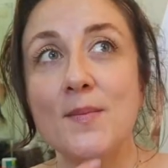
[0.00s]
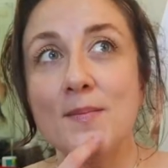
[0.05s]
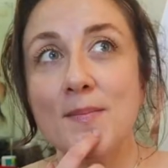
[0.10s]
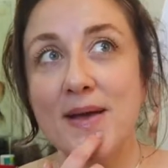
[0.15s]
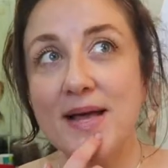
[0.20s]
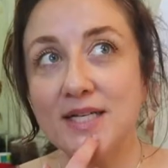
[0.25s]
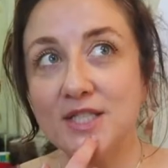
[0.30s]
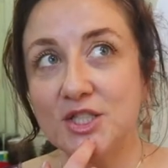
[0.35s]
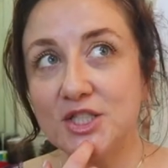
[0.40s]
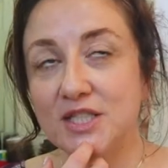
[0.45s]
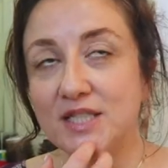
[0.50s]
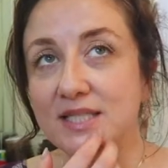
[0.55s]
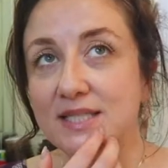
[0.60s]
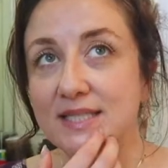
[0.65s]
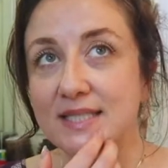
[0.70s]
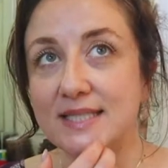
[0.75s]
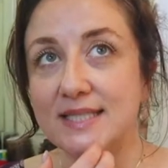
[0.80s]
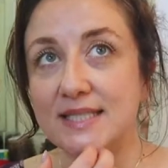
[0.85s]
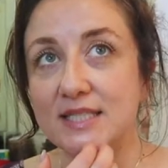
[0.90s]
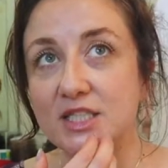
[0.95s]

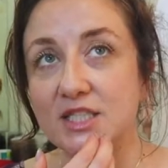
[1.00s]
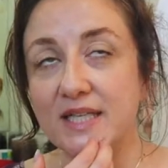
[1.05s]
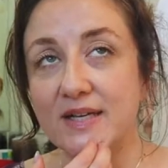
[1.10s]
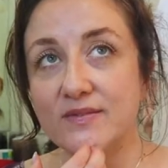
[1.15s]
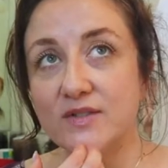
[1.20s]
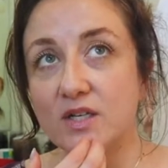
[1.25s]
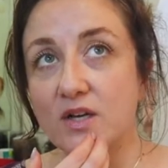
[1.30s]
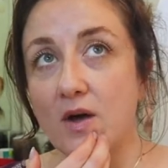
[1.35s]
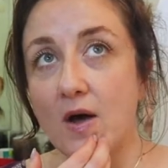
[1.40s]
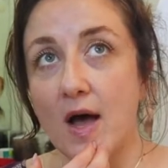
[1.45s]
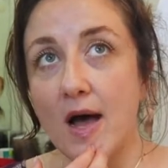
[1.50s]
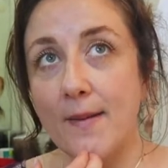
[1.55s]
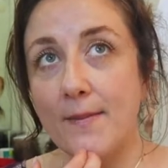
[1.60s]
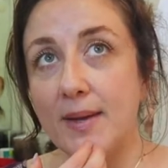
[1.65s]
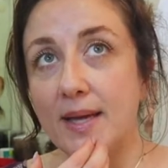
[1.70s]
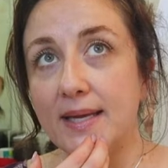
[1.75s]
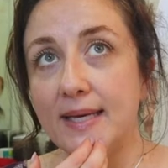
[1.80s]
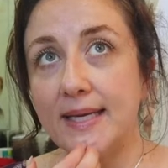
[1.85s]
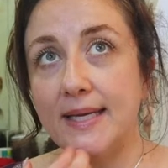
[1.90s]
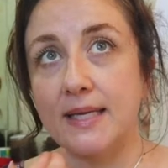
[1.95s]
mentioned, she left a
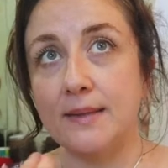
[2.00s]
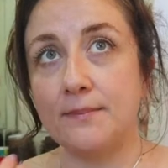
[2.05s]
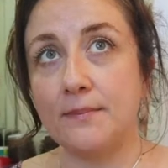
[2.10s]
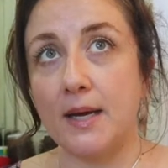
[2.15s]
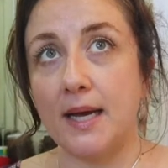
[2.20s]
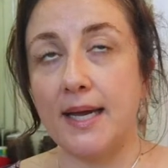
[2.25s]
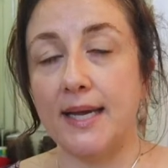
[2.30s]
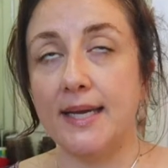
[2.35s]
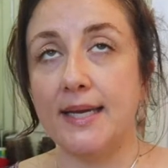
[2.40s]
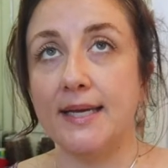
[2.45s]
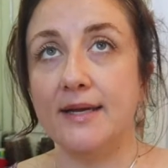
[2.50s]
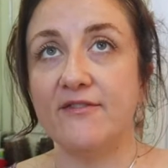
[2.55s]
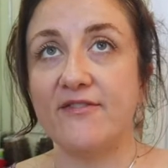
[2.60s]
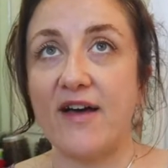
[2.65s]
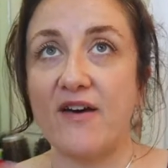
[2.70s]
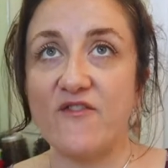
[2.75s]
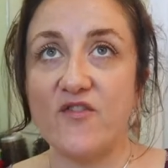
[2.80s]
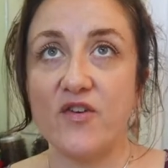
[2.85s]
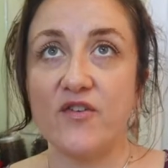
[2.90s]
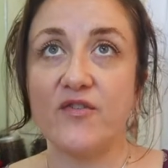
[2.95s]
comment in my
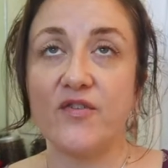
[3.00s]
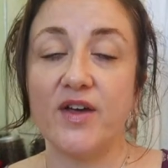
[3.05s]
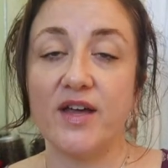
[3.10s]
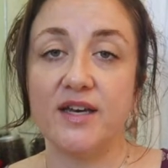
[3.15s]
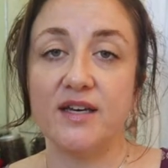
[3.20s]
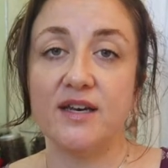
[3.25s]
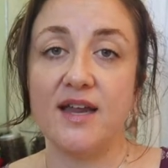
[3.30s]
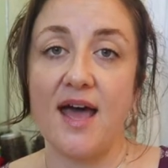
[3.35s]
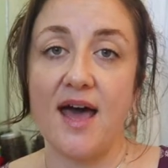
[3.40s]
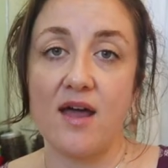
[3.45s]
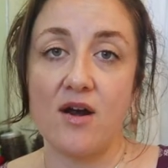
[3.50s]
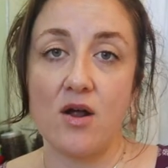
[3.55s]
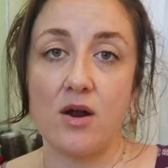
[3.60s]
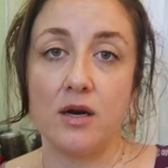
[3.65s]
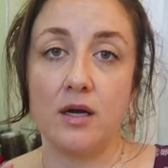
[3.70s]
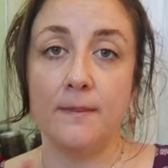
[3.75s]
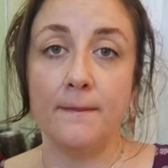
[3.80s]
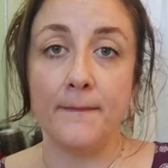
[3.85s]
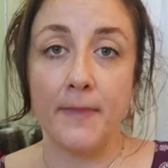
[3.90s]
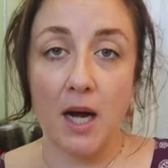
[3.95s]
FabFitFun
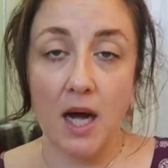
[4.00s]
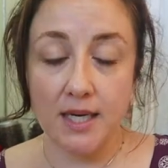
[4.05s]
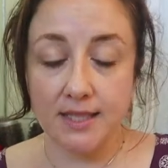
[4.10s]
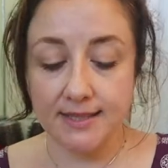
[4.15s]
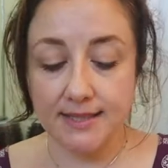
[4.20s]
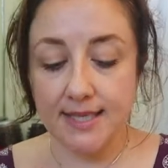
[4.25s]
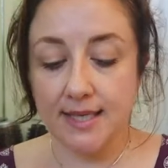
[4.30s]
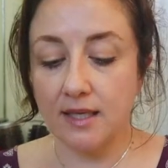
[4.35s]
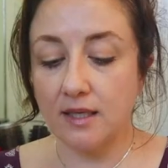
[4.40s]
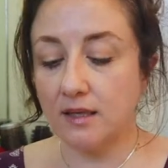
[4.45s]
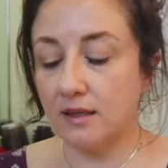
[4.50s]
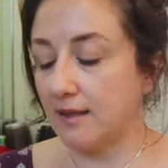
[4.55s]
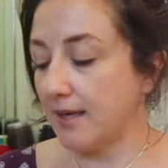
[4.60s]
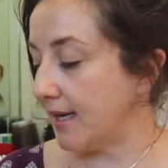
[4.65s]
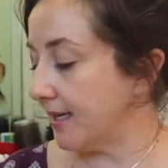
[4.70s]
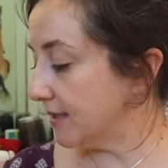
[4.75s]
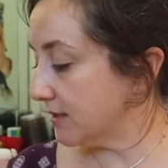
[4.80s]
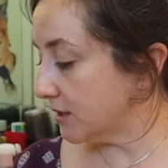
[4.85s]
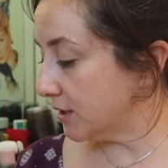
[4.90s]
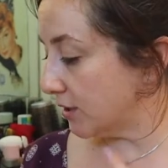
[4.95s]
add-on unboxing
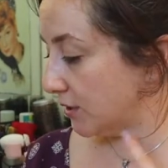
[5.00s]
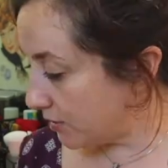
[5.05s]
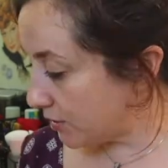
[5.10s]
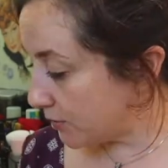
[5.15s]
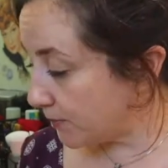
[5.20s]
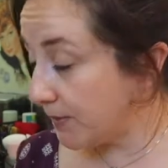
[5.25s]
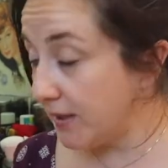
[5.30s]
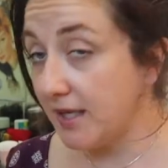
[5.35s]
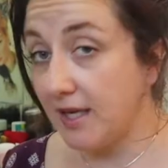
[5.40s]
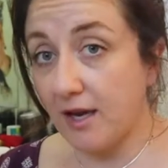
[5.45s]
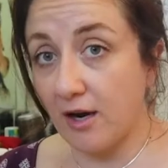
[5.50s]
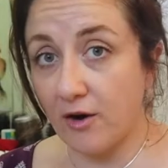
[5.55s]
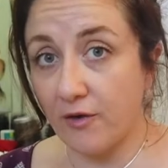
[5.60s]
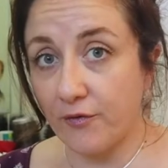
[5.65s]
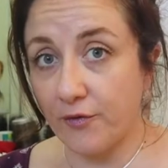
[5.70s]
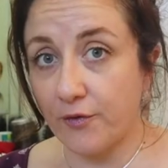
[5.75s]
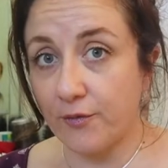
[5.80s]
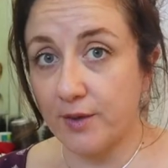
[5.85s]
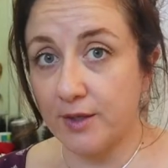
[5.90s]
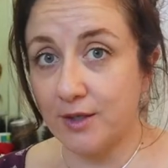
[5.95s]
that you should be
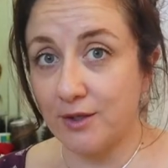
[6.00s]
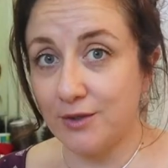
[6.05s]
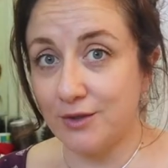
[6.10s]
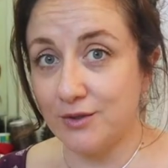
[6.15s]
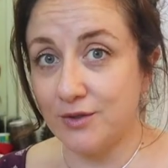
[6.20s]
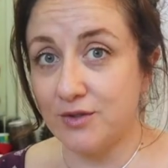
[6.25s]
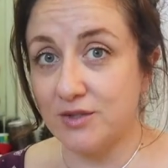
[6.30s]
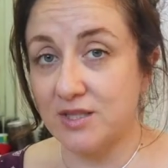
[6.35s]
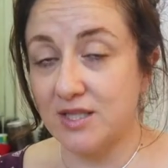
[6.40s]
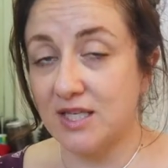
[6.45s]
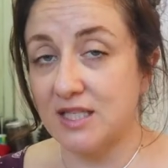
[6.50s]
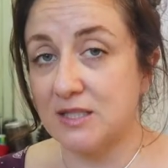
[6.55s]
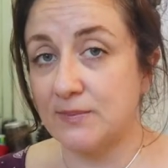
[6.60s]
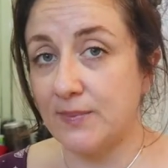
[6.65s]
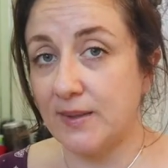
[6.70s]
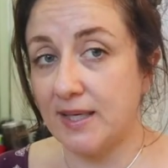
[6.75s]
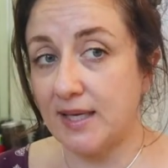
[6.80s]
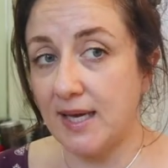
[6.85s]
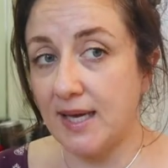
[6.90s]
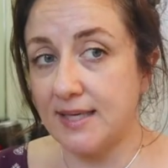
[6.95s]
careful when you use this
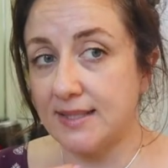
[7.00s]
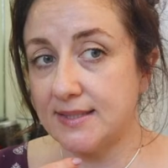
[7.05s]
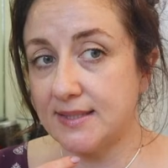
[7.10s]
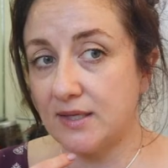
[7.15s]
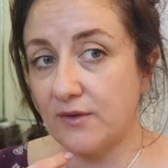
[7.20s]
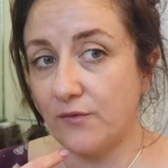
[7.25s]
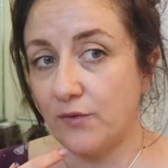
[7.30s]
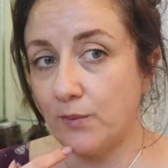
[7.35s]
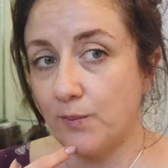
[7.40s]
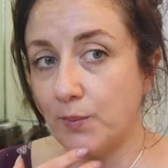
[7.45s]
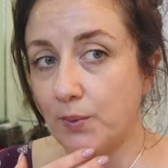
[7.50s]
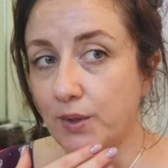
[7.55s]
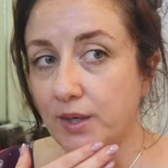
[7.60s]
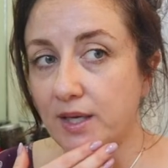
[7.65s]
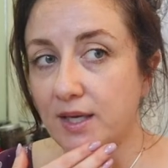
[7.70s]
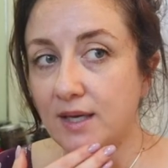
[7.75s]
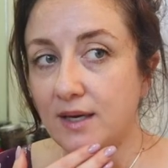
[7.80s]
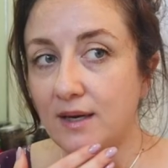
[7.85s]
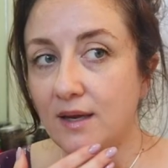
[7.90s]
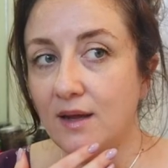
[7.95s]
because if you put
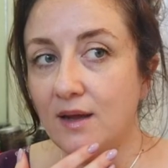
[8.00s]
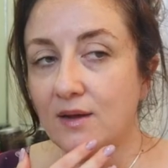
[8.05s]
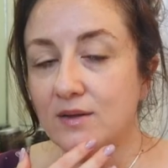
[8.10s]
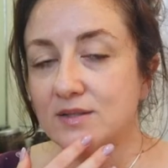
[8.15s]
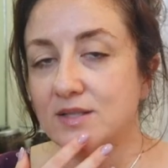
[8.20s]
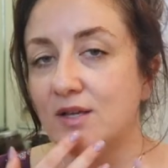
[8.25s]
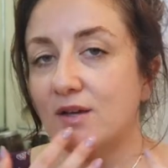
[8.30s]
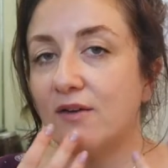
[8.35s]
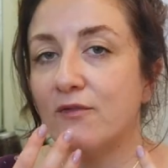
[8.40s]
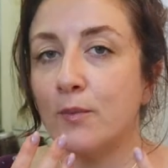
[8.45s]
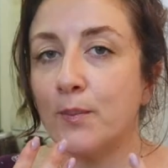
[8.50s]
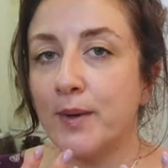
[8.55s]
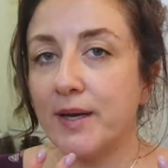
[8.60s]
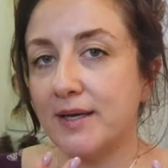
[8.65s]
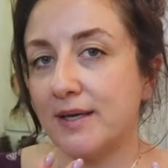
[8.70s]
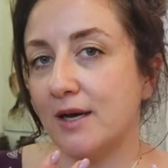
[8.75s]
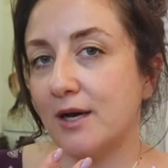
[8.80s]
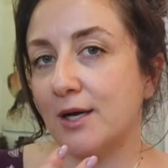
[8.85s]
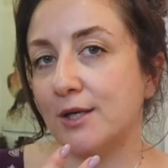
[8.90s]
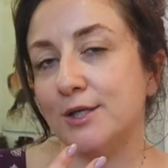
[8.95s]
it, say you have a
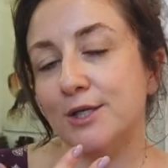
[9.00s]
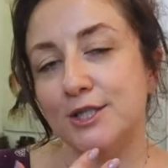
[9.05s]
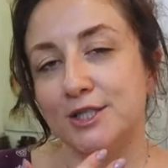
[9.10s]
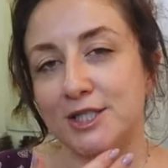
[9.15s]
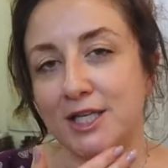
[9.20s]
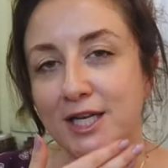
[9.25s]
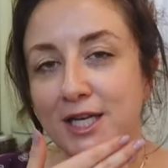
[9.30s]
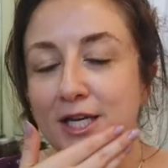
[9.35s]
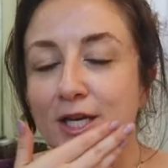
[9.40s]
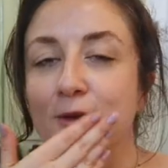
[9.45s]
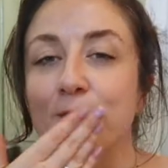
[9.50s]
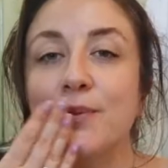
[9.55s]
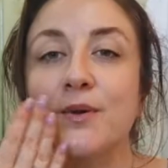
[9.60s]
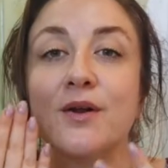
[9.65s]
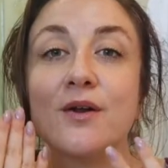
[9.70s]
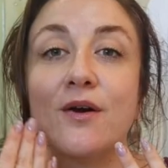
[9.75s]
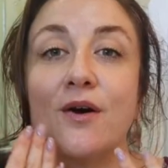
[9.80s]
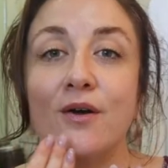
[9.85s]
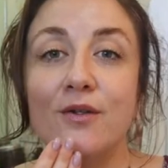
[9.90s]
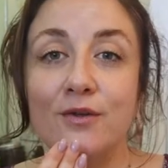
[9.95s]
breakout on your chin and you
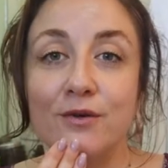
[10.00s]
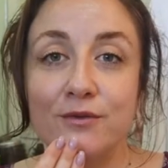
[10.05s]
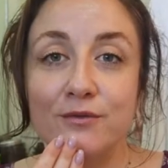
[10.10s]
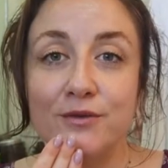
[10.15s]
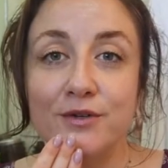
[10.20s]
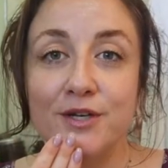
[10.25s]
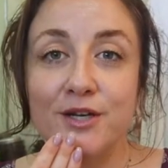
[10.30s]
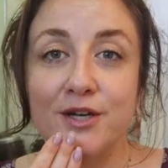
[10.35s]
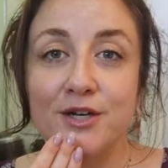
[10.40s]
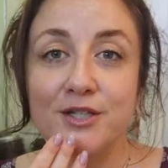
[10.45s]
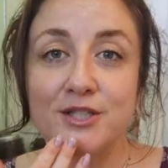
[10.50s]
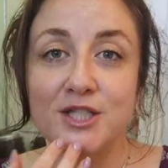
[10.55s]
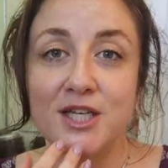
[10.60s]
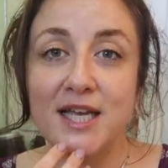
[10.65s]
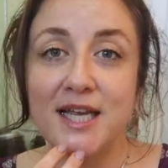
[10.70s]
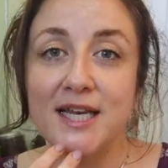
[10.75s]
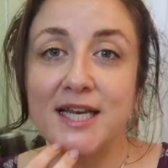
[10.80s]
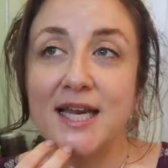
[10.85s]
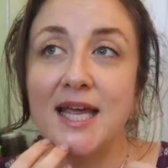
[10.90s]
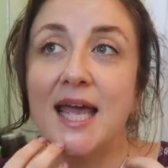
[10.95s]
put it all over your
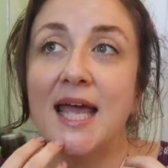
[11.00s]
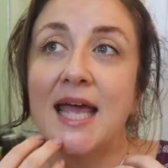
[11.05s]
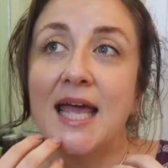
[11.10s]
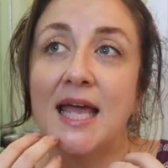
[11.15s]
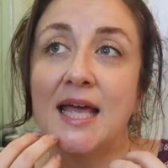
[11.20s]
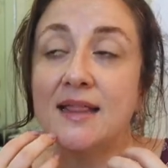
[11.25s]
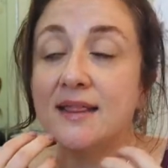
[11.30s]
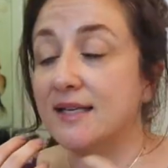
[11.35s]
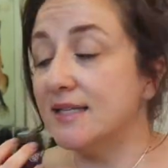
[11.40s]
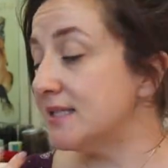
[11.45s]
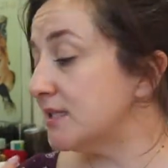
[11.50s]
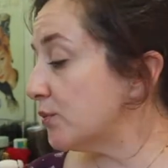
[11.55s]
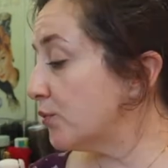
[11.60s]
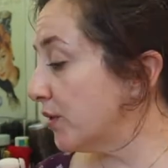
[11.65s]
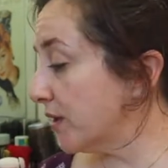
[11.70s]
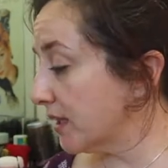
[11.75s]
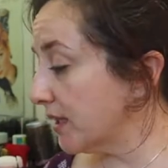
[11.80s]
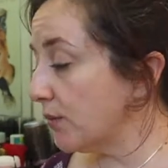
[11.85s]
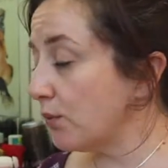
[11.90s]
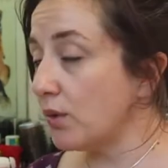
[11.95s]
chin, this
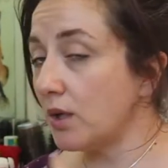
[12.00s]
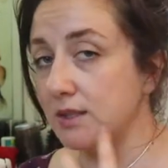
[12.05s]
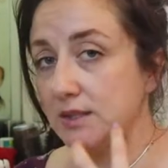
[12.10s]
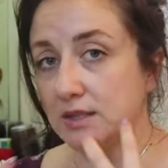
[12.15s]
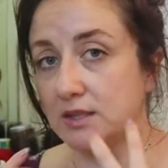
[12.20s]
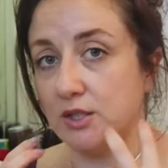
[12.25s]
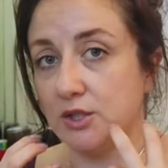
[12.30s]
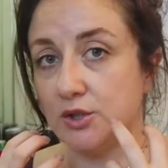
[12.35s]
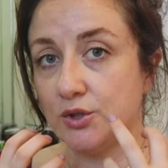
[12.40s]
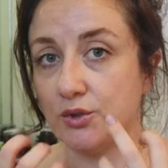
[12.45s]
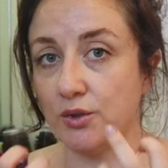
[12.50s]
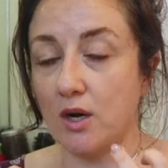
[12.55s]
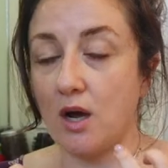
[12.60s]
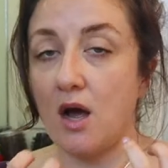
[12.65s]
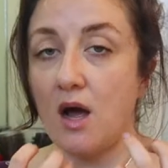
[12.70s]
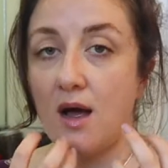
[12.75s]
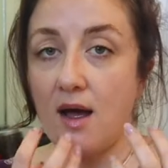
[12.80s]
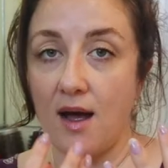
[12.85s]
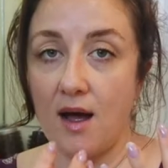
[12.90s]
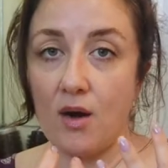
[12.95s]
really wants to
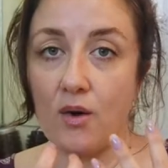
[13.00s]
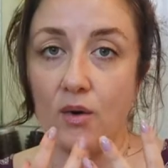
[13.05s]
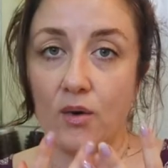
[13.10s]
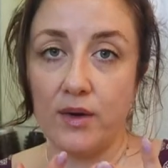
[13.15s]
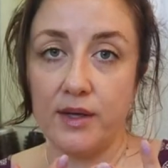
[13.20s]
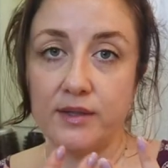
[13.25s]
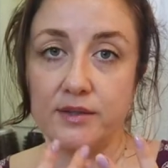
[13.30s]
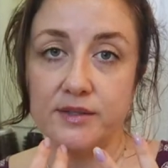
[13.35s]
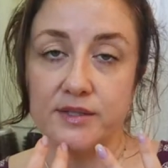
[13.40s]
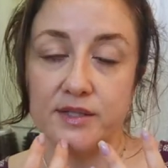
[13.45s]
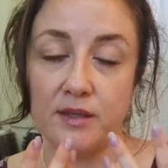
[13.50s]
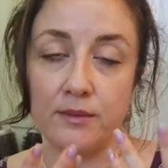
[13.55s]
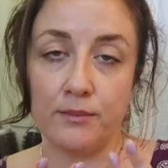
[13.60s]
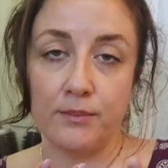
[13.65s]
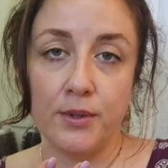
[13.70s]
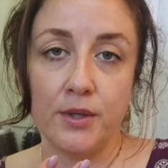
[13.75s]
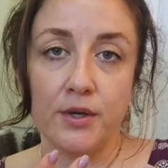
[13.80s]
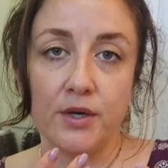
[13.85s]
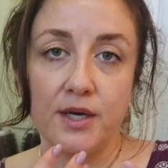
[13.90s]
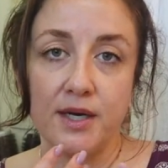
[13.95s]
draw out oils and
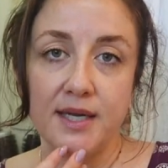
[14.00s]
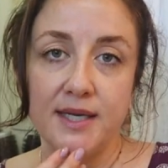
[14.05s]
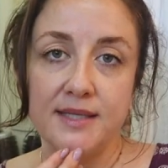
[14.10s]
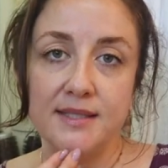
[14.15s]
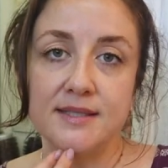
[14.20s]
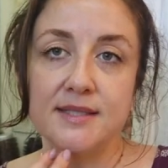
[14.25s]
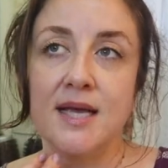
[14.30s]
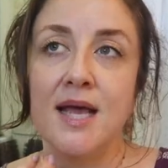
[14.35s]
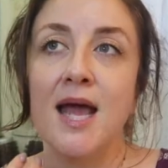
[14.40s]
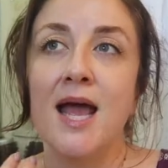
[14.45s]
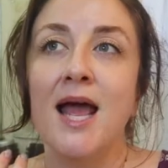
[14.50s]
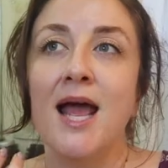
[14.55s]
impurities.